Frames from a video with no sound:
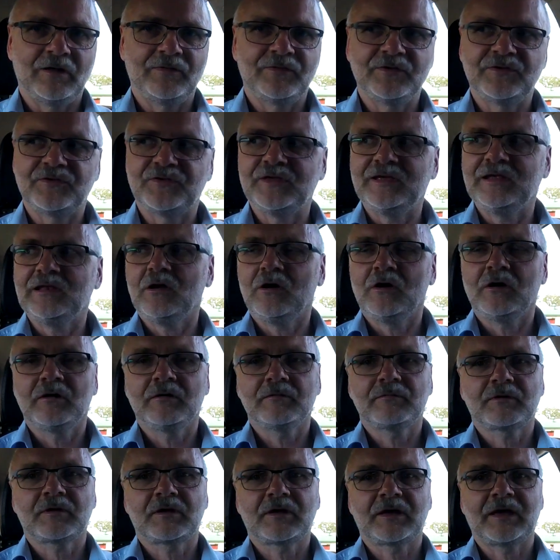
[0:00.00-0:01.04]
the dealer
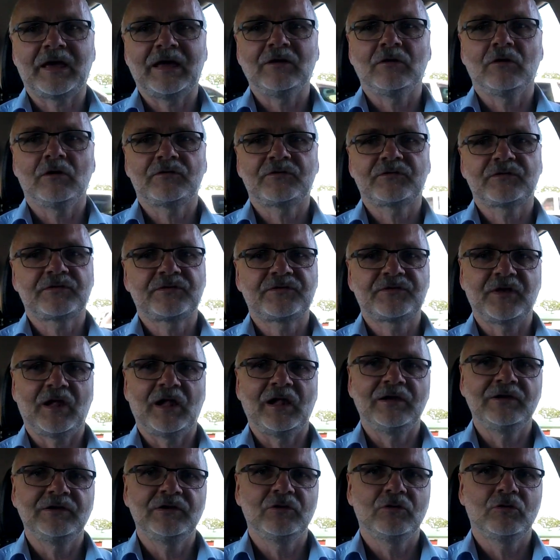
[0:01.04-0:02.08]
cannot
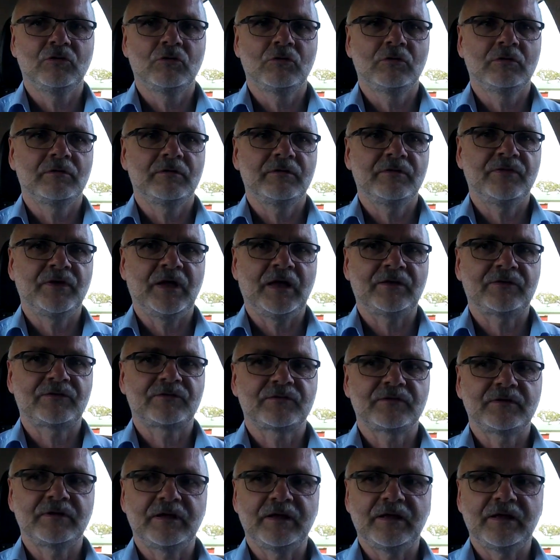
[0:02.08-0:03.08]
tell you that